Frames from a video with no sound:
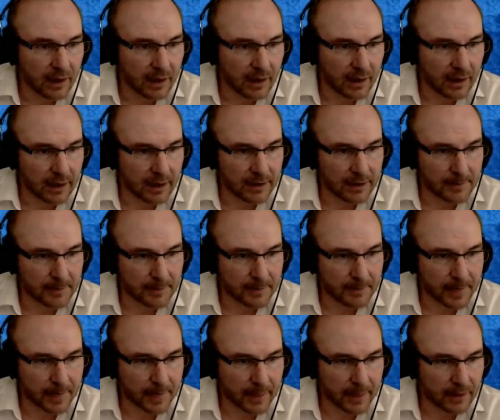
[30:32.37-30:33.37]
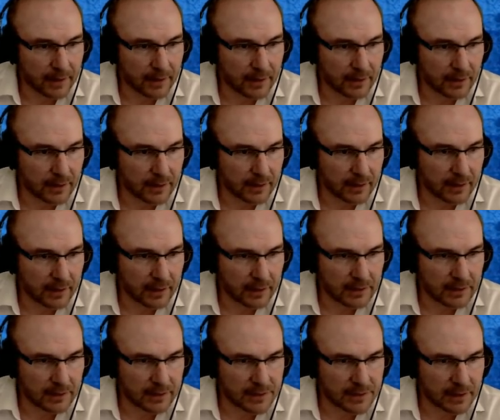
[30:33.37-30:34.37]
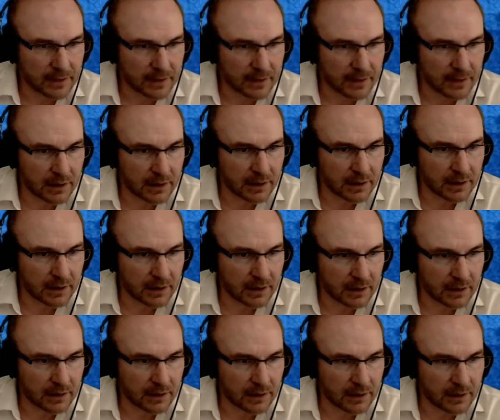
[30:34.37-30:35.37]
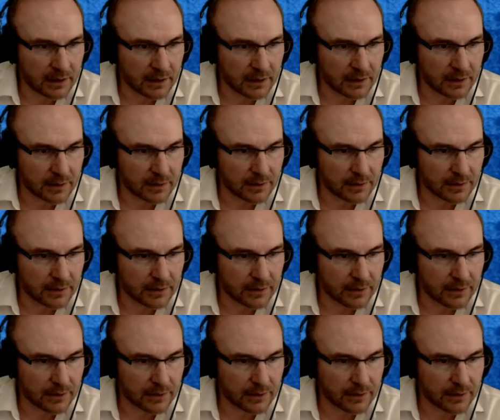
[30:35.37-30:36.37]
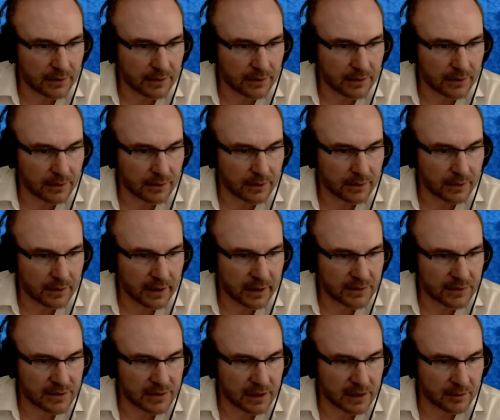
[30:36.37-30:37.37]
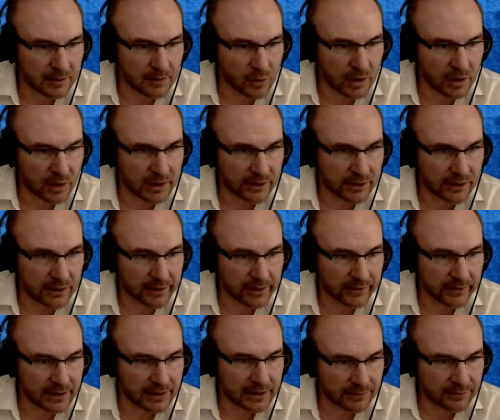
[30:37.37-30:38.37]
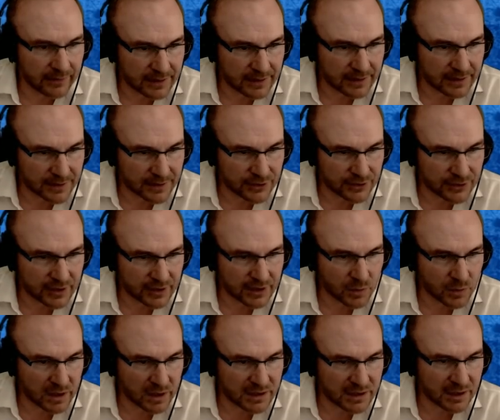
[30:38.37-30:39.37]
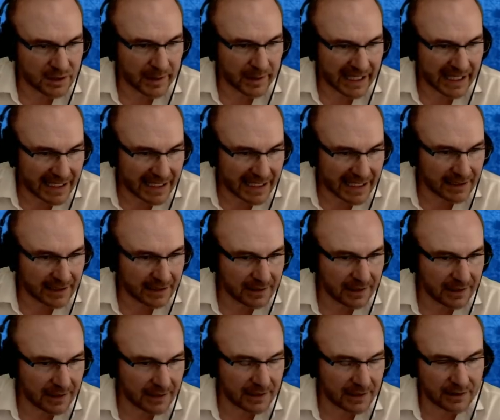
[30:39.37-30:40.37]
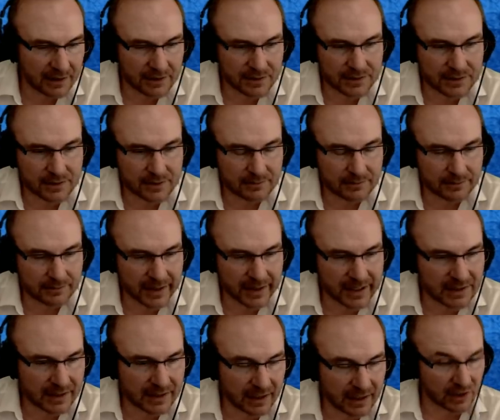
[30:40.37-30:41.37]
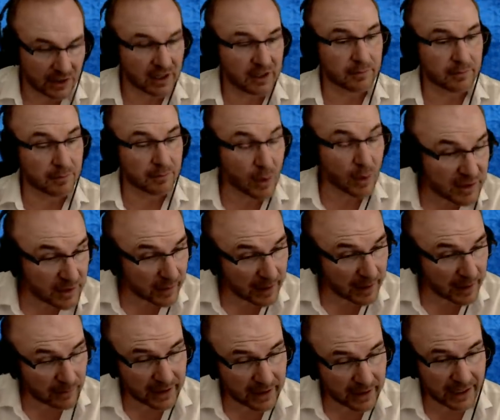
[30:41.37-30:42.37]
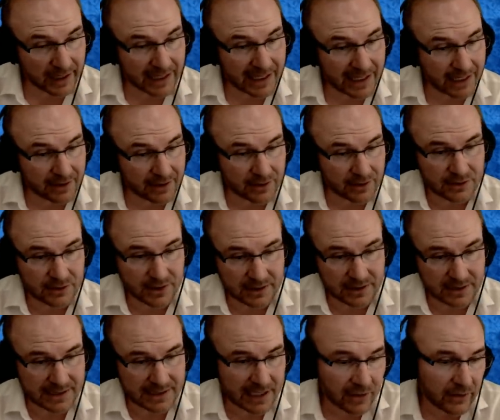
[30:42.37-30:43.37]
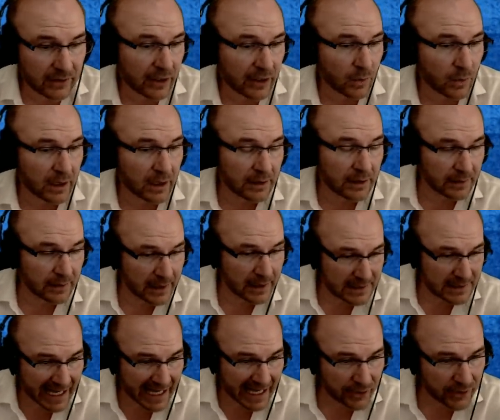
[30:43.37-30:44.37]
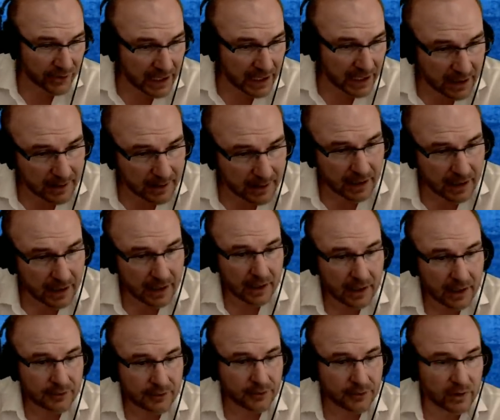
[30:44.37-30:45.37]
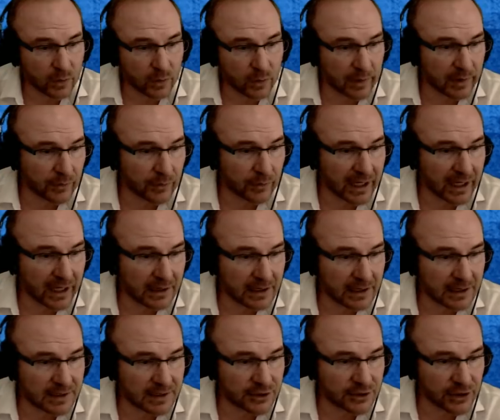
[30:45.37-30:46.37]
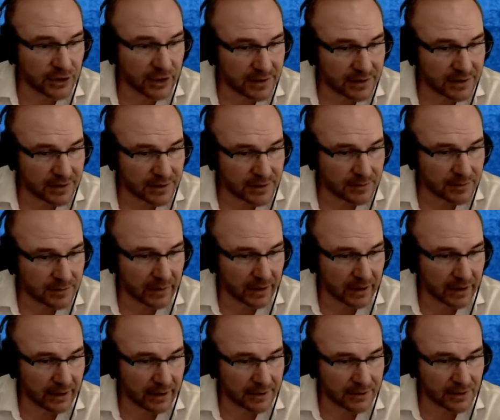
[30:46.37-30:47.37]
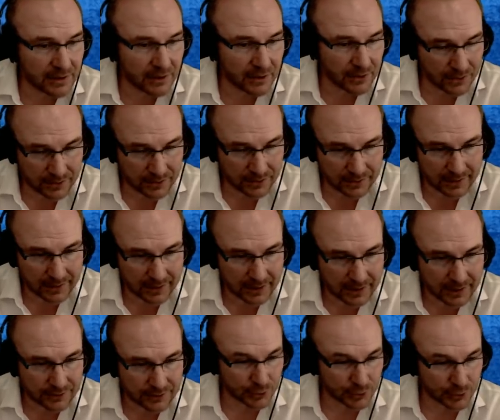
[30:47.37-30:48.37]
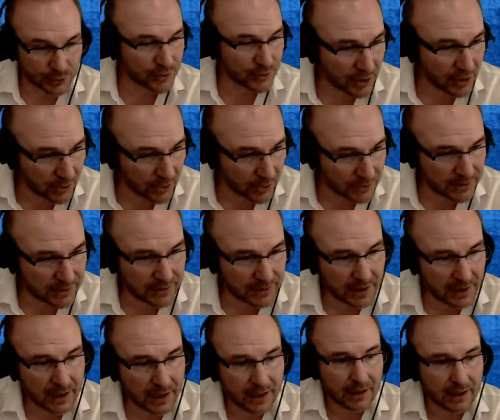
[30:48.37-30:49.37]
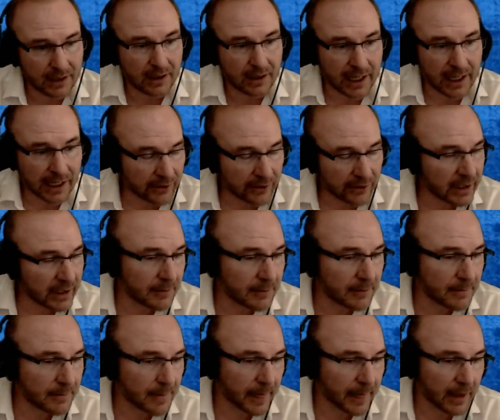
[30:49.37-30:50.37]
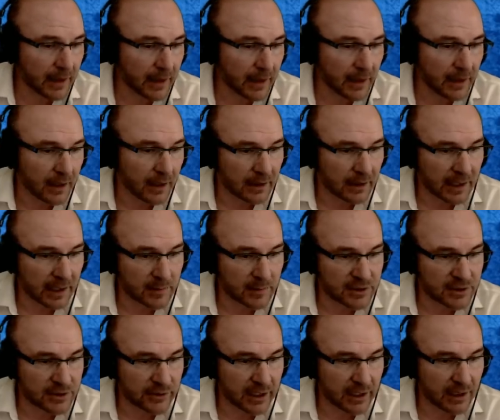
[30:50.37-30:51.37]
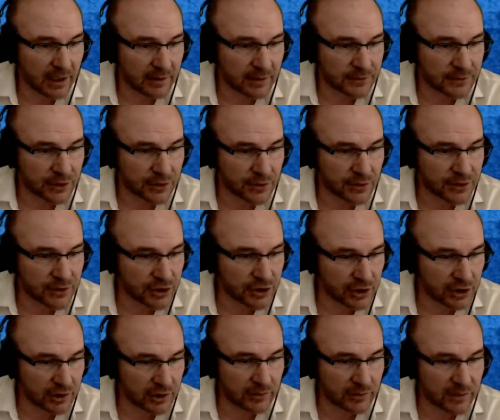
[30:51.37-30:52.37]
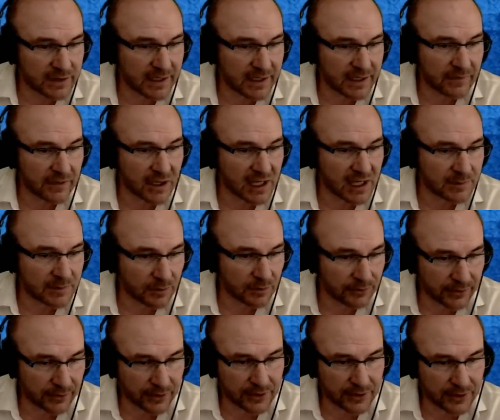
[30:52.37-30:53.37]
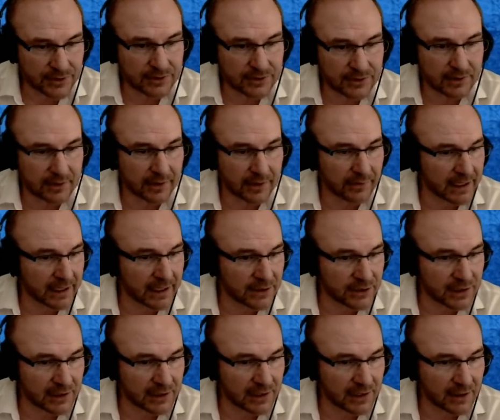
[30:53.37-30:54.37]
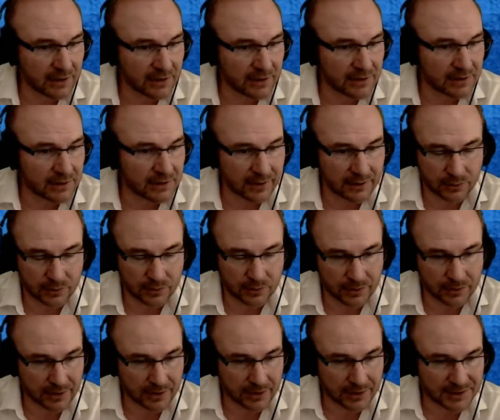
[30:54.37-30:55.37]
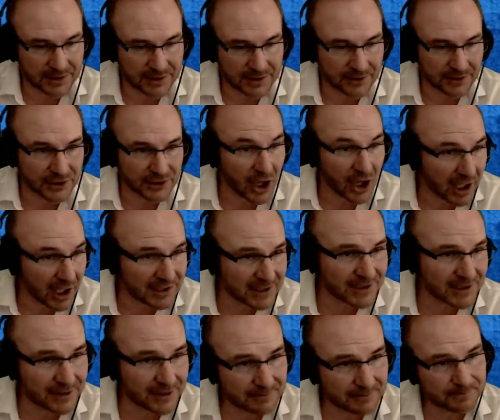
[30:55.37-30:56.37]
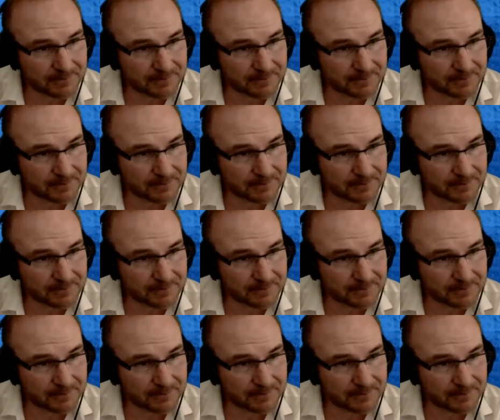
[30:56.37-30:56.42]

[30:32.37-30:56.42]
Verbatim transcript: Um, let's see. Here's uh, more literary devices. Jesus wants to be hidden. He tells basically a lot of most of the people that he heals not to tell anyone. That's irony. Foreign women recognizes Jesus, but his own Jews don't. Irony. Uh, imagery of Jews, children receiving the gospel first, and then Gentiles, like, who are considered dogs.